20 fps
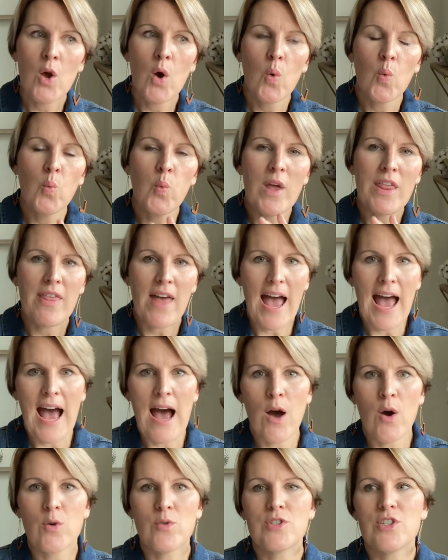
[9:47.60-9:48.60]

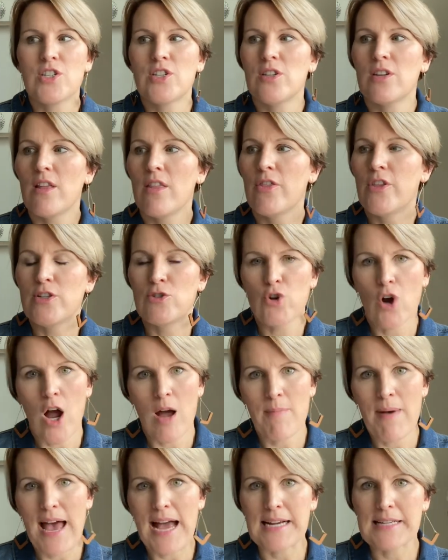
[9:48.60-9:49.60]
without the
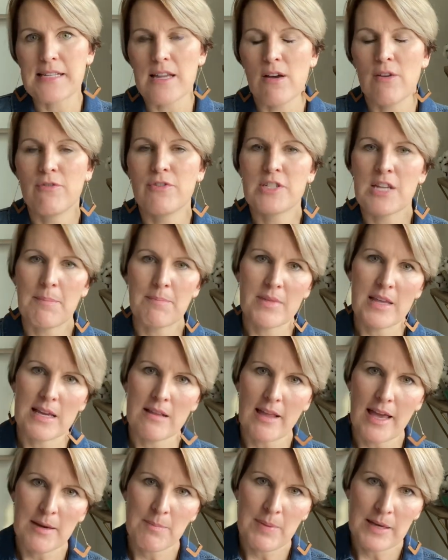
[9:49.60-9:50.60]
drawbacks of something
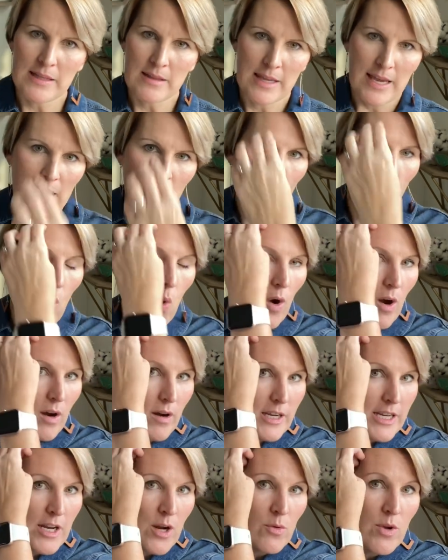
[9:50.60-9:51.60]
like pilling or,
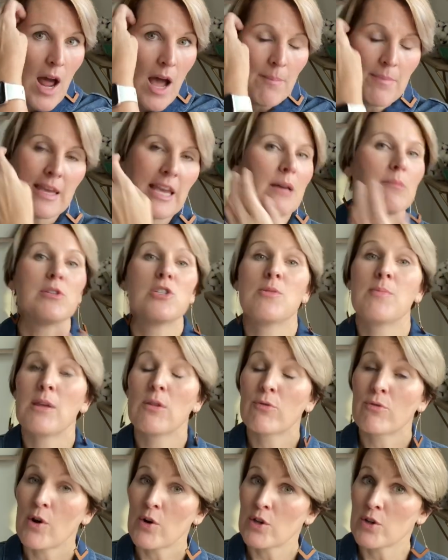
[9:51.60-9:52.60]
you know, not being able to be
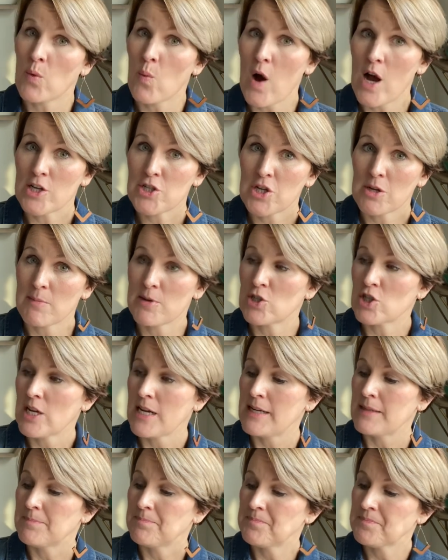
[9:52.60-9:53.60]
thrown in the washing
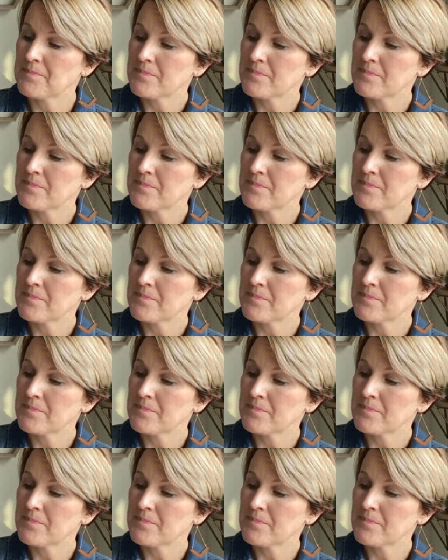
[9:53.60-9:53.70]
machine.